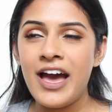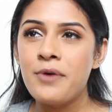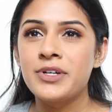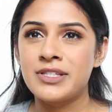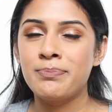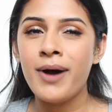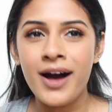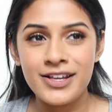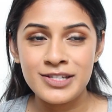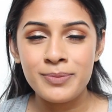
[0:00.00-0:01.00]
how it's
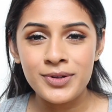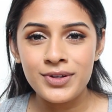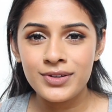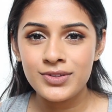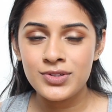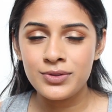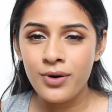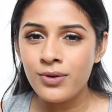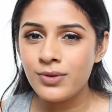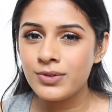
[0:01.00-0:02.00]
possible to
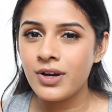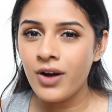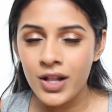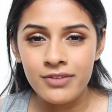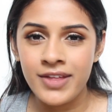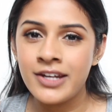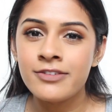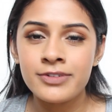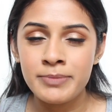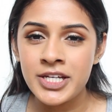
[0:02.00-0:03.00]
hold all of that
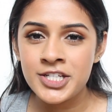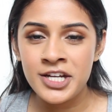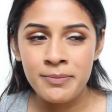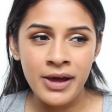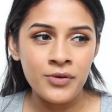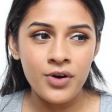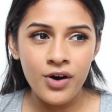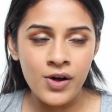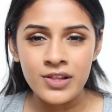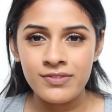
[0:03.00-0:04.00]
information about
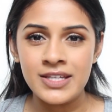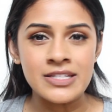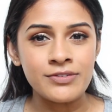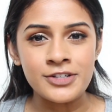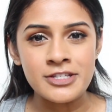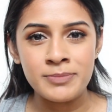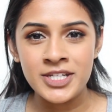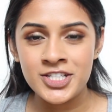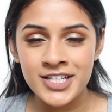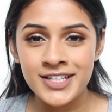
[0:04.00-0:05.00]
all of these different
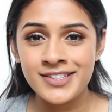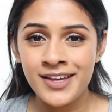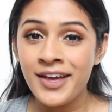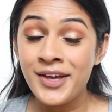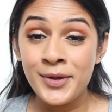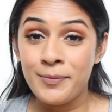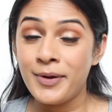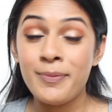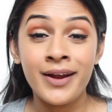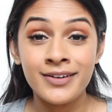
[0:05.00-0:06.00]
species,
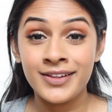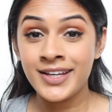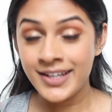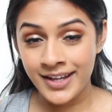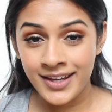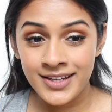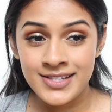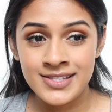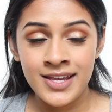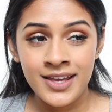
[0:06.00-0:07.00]
but apparently it
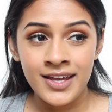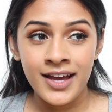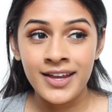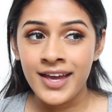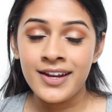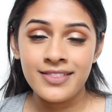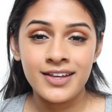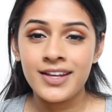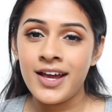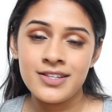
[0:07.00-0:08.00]
is. Again, I
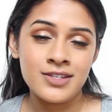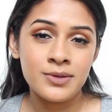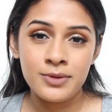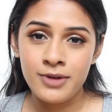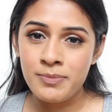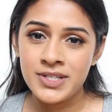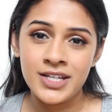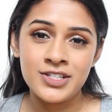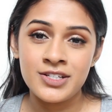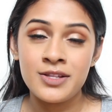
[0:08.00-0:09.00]
think it has to do with
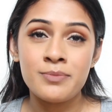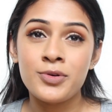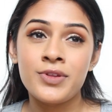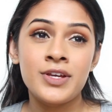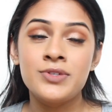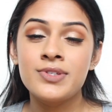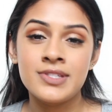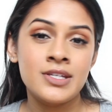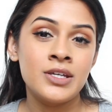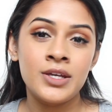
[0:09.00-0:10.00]
repetition. The more that you
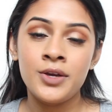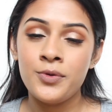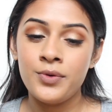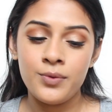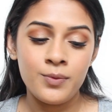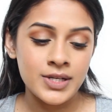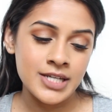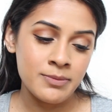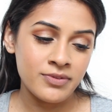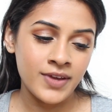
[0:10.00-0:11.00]
see one
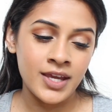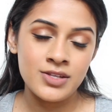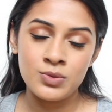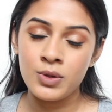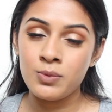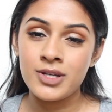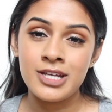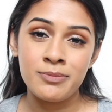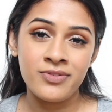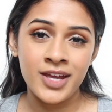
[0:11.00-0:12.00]
type of case with one
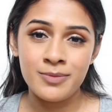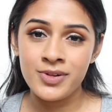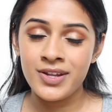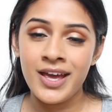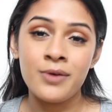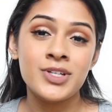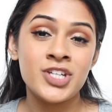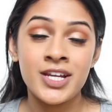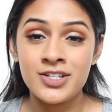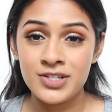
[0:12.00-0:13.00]
type of animal and how it
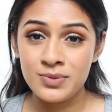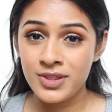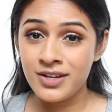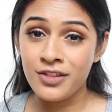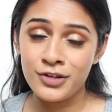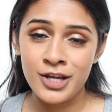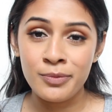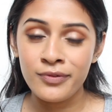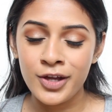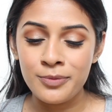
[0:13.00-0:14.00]
changes with another
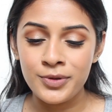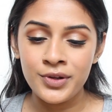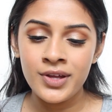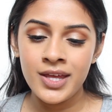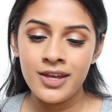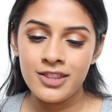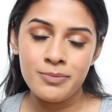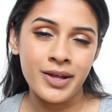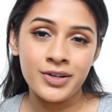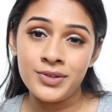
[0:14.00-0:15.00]
type of animal, the
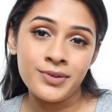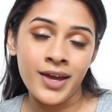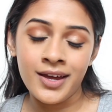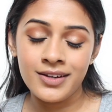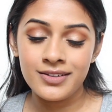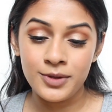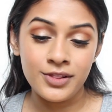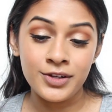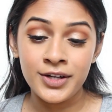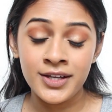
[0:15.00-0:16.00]
better you get with
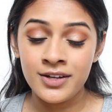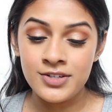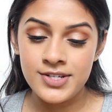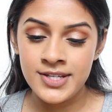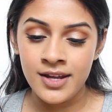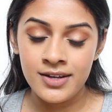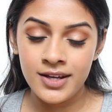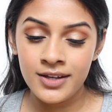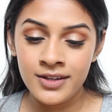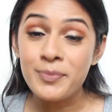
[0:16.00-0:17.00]
learning and
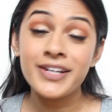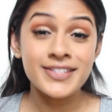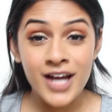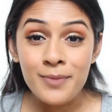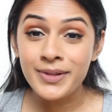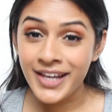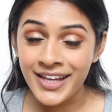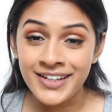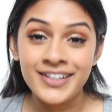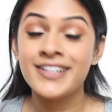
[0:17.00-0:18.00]
understanding. But it's
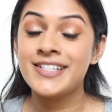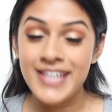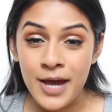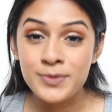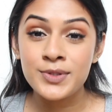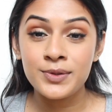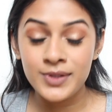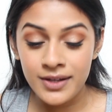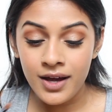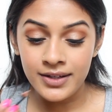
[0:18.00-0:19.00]
complicated. It is
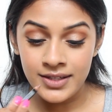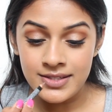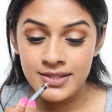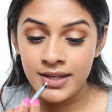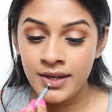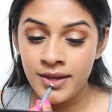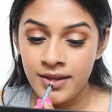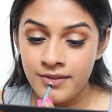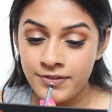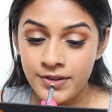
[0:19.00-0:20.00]
absolutely not easy.
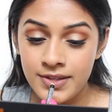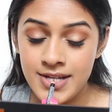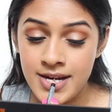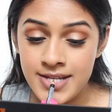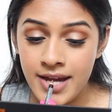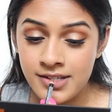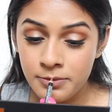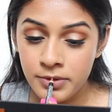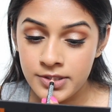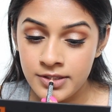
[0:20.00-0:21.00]
For the
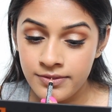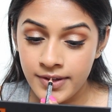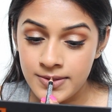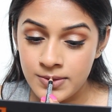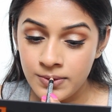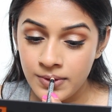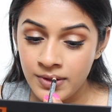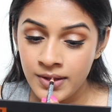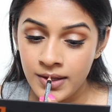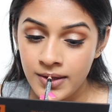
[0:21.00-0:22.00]
didactic portion of vet
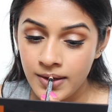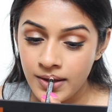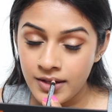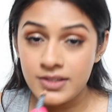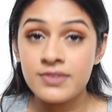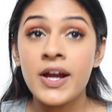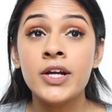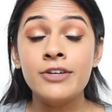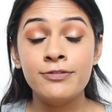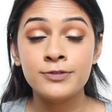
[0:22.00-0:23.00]
school, it is
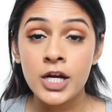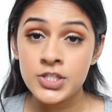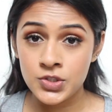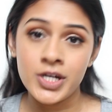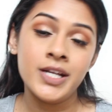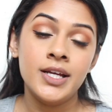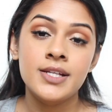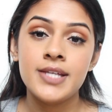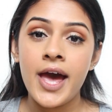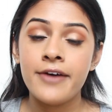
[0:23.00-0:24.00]
very
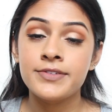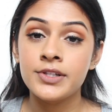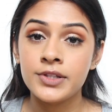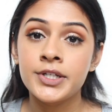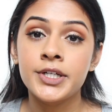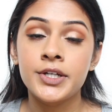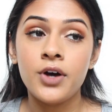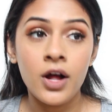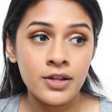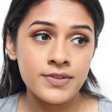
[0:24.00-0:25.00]
frustrating to have to learn
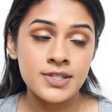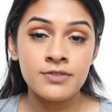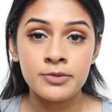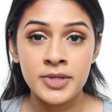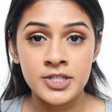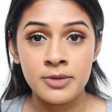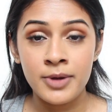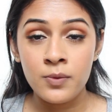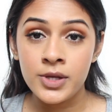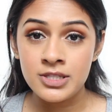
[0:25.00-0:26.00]
all of this information
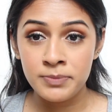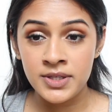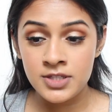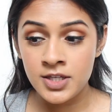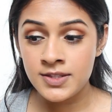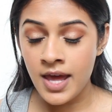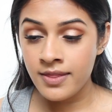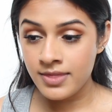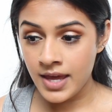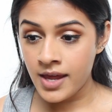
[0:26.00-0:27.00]
about one species
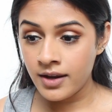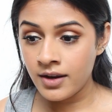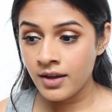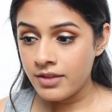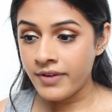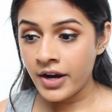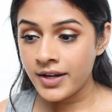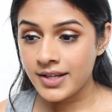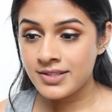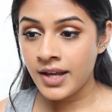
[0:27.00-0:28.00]
and then the very
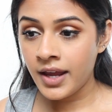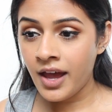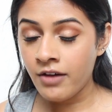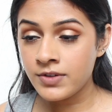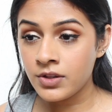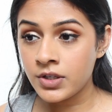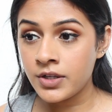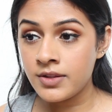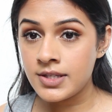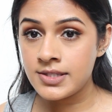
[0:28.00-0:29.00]
next day have to
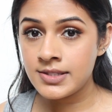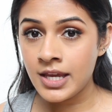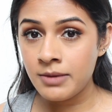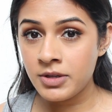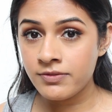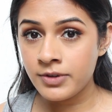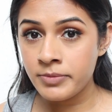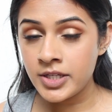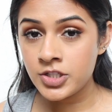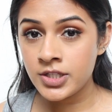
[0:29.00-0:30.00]
learn the same
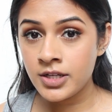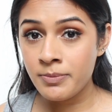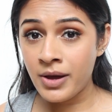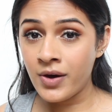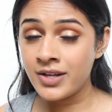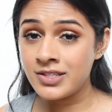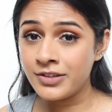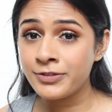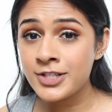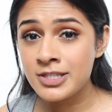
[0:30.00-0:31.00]
information about a
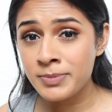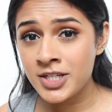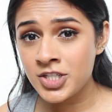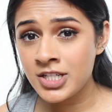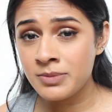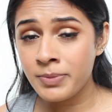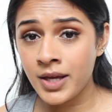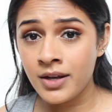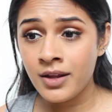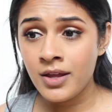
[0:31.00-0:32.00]
different species,
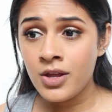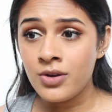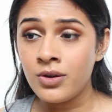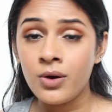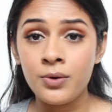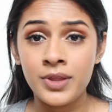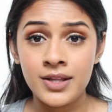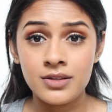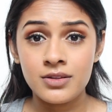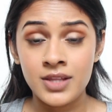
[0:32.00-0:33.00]
but know
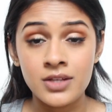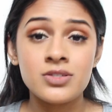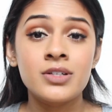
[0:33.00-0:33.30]
that things